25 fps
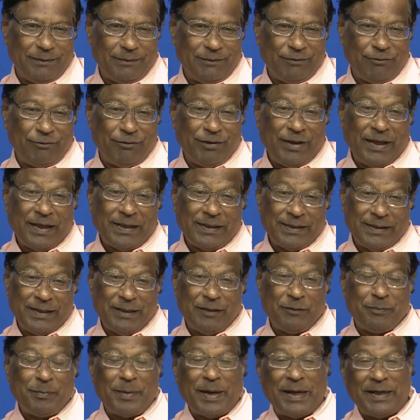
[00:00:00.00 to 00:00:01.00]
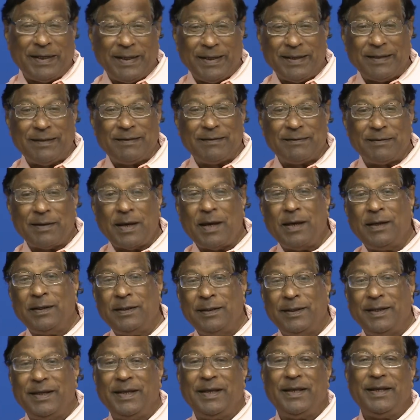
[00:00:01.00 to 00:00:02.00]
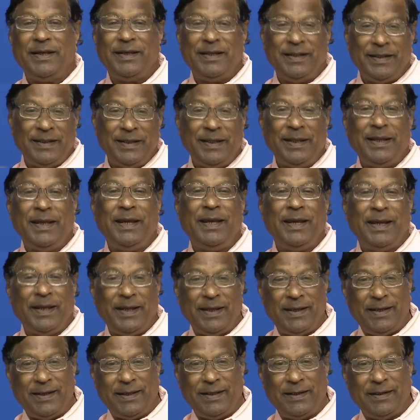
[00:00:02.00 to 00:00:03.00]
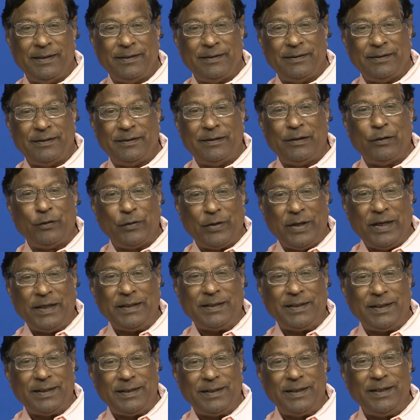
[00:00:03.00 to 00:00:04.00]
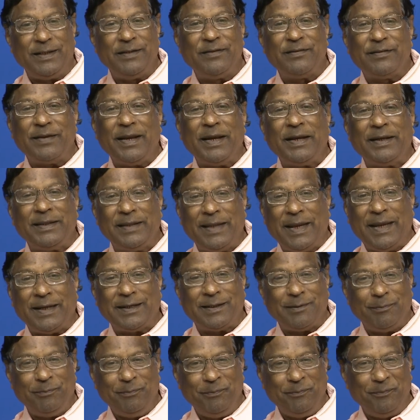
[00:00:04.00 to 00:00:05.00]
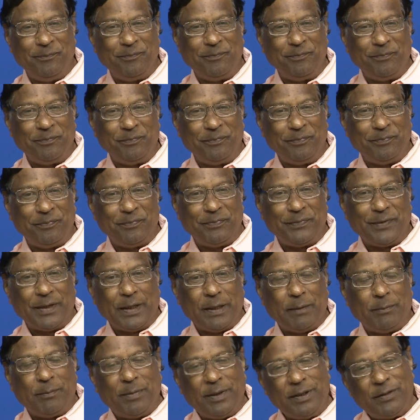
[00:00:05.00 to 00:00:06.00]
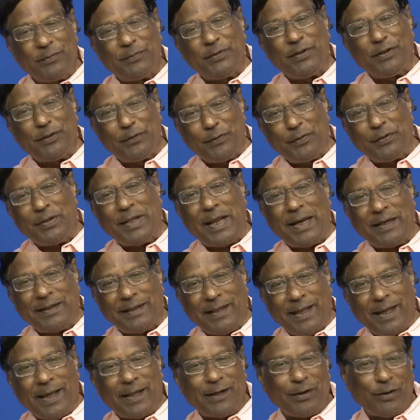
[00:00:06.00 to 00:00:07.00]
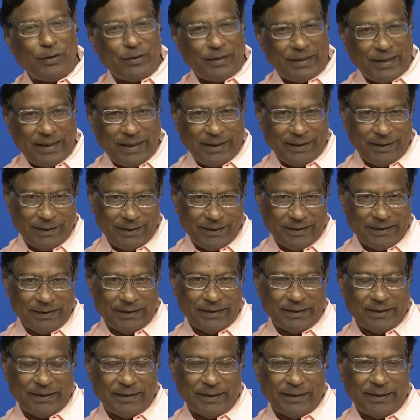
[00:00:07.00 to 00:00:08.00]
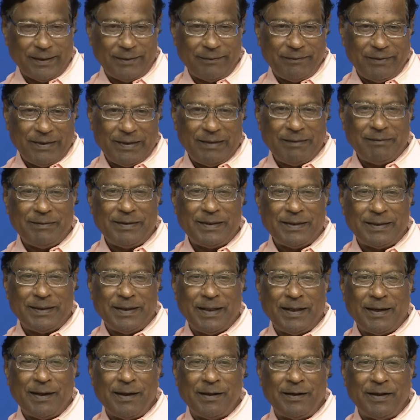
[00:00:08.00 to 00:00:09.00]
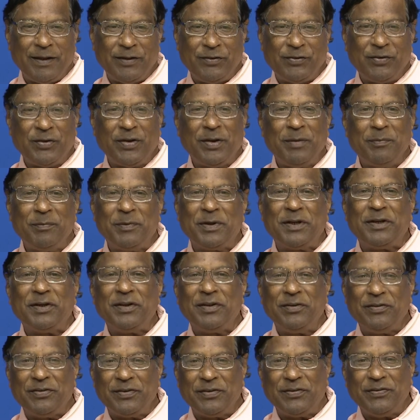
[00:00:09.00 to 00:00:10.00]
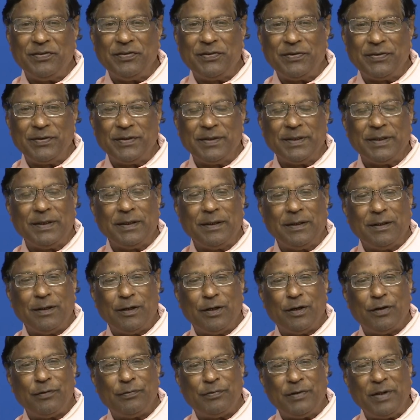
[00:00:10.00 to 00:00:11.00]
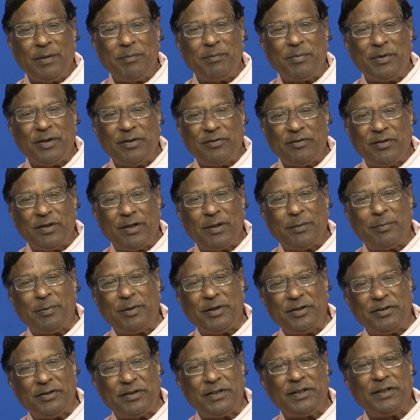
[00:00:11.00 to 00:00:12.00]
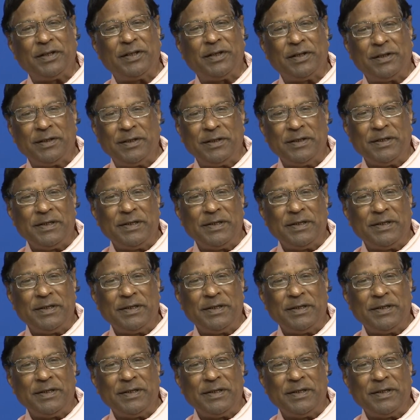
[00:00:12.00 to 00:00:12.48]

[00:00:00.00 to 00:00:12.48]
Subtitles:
where these particles are in the located inside the atom, but we know that they are all there whenever there are extreme conditions of temperature, pressure